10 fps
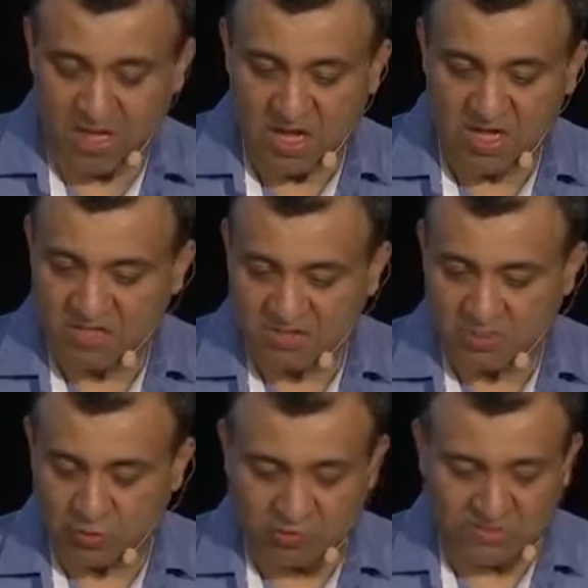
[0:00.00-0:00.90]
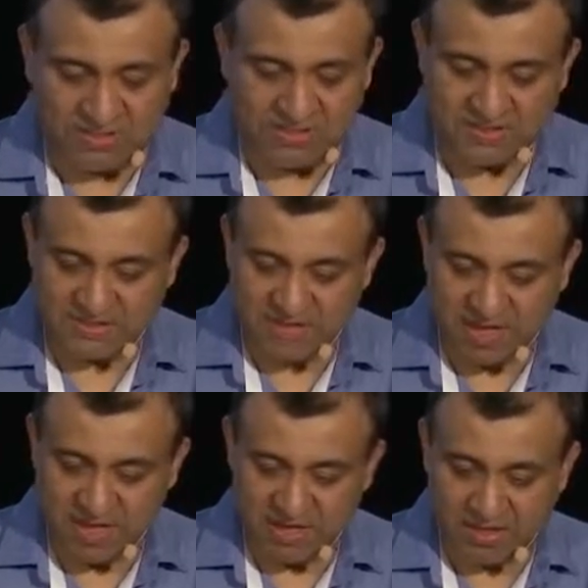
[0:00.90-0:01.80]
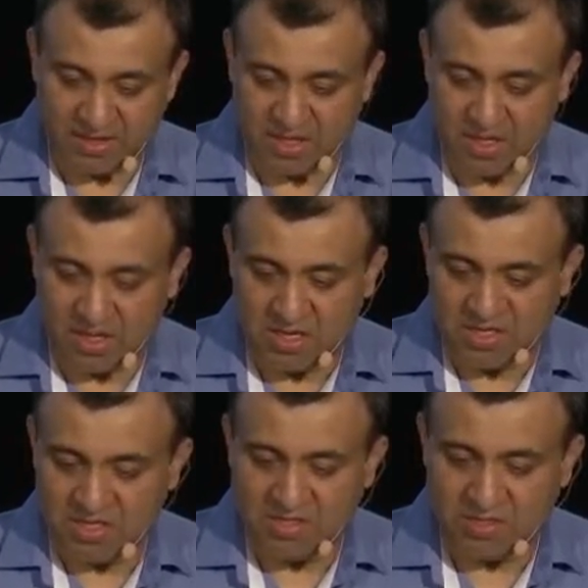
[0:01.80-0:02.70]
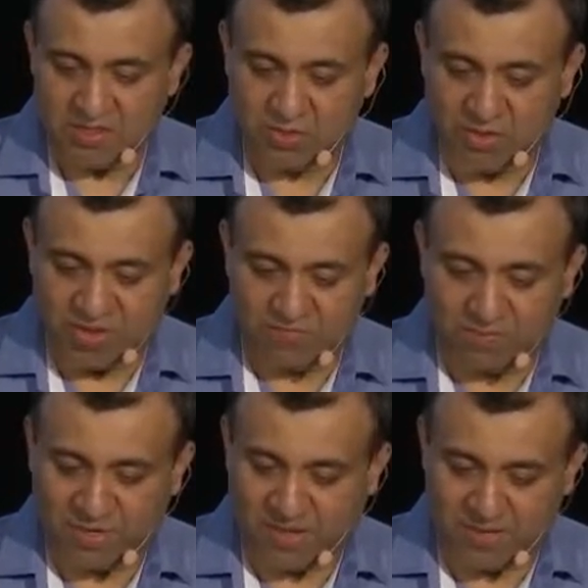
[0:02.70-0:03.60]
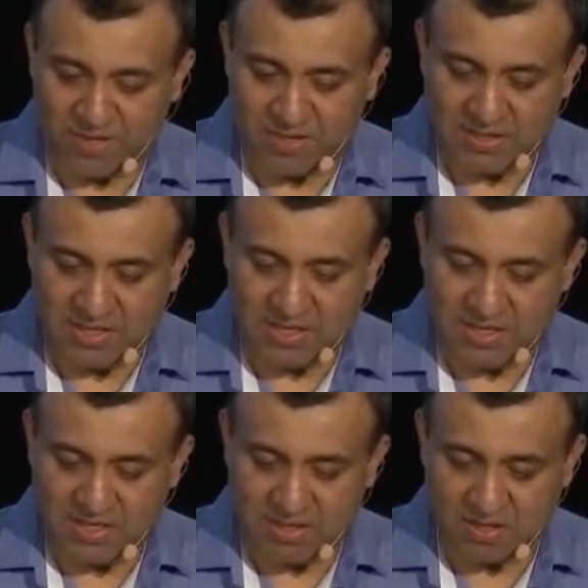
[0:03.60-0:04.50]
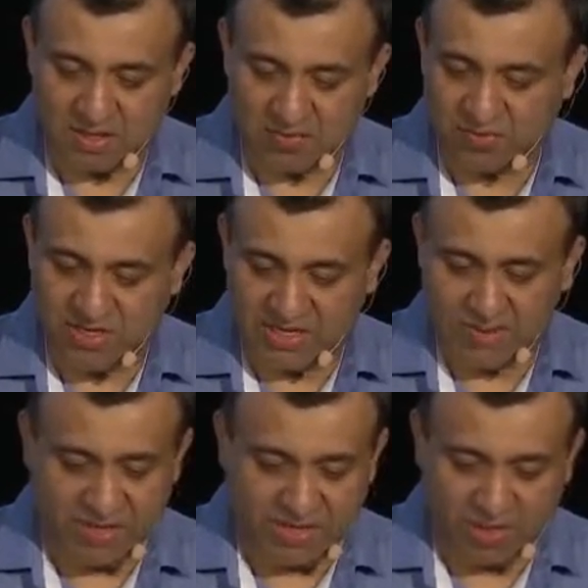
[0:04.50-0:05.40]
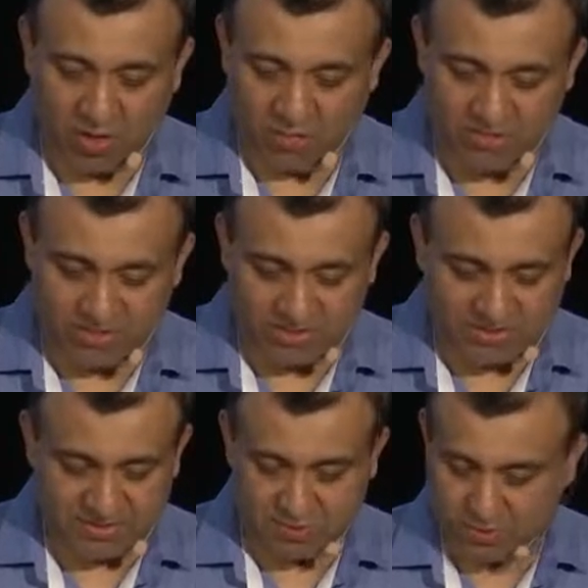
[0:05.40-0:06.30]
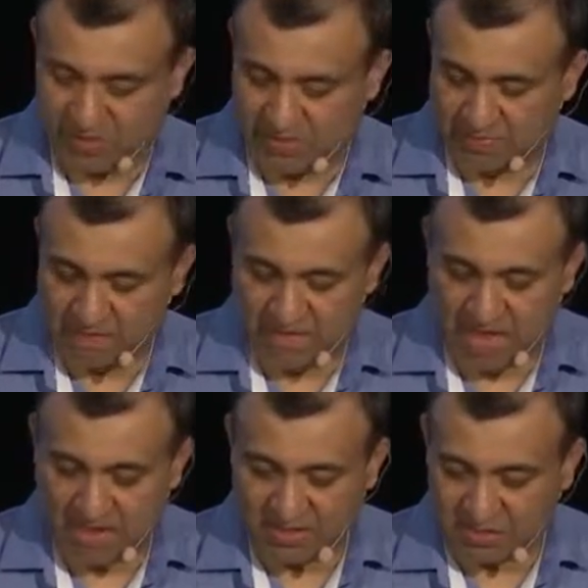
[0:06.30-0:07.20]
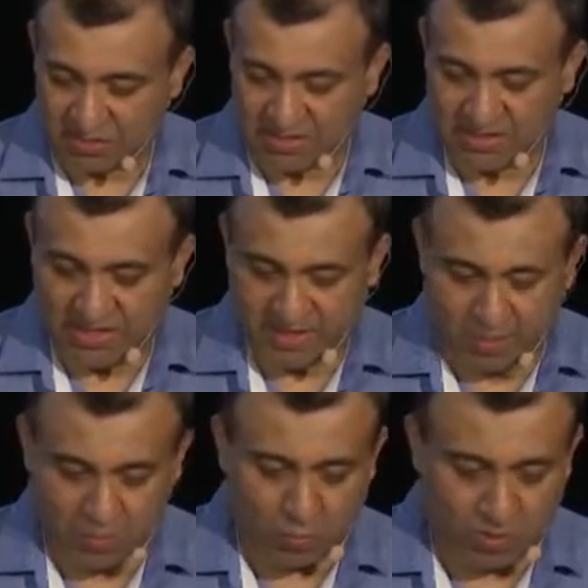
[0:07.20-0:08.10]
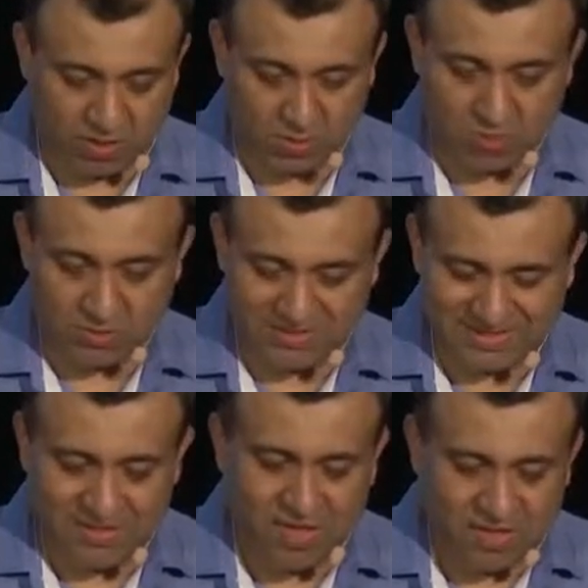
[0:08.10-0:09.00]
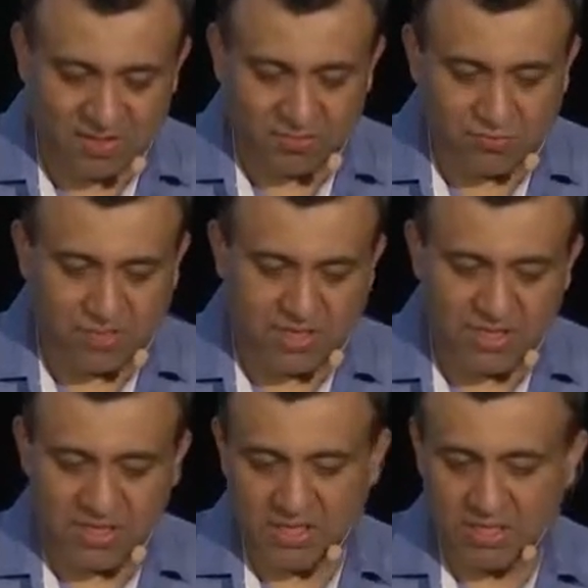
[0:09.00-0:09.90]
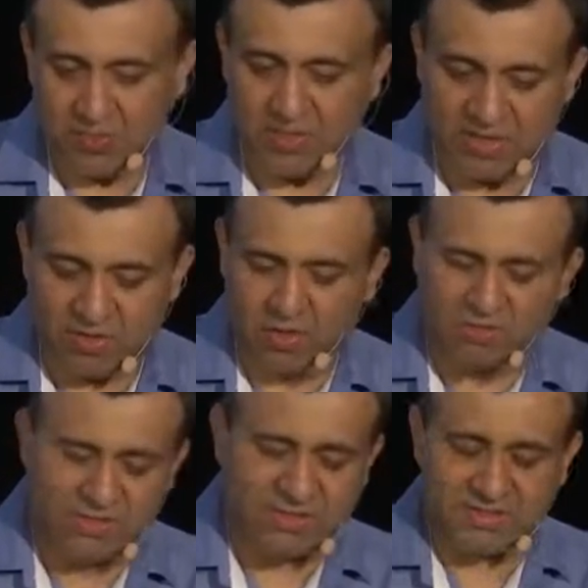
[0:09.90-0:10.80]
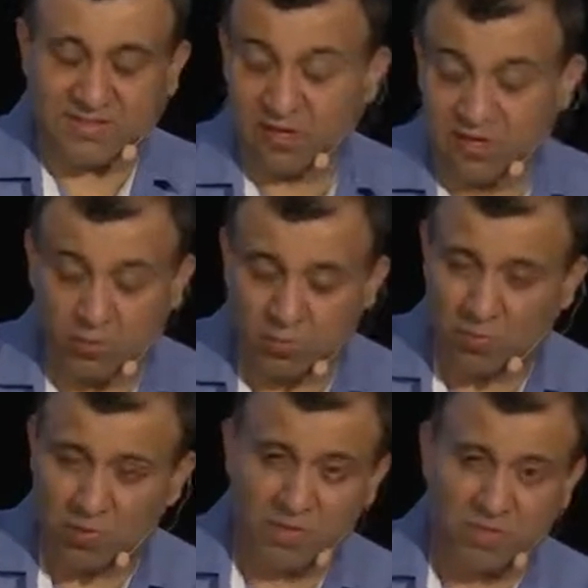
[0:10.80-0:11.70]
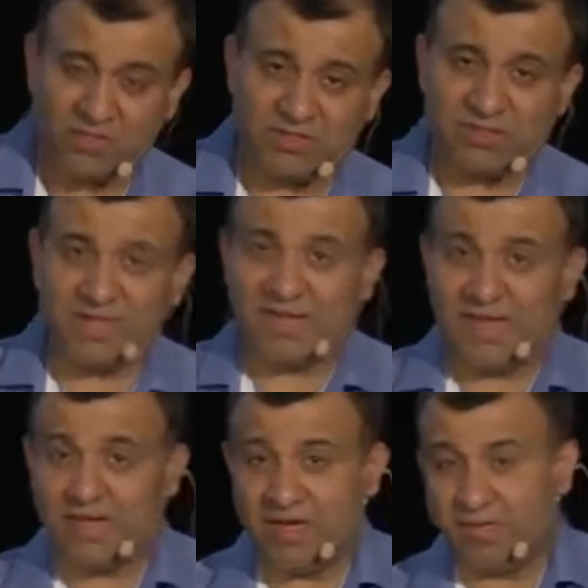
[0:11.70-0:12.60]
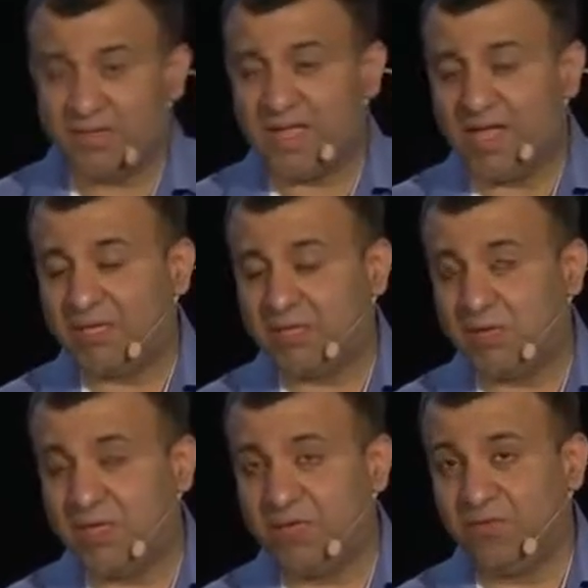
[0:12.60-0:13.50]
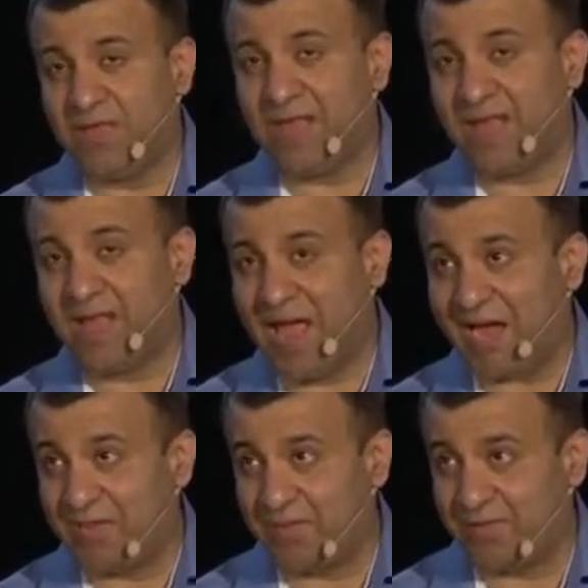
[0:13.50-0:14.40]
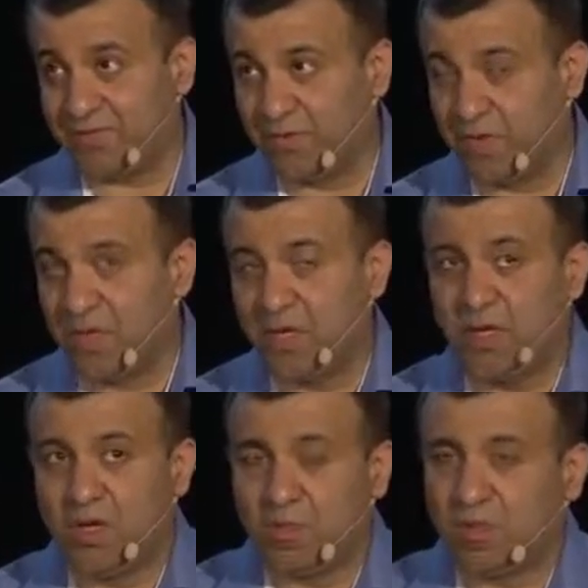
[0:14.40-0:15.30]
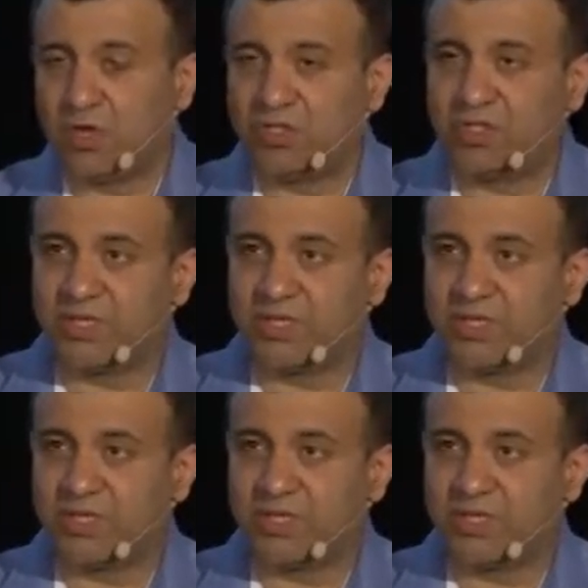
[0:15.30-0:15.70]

consumes these. And here you have primarily 3 eventing objects. So let me actually get into what those 3 eventing object is. Now I do want to mention that Knative is actually a very active project.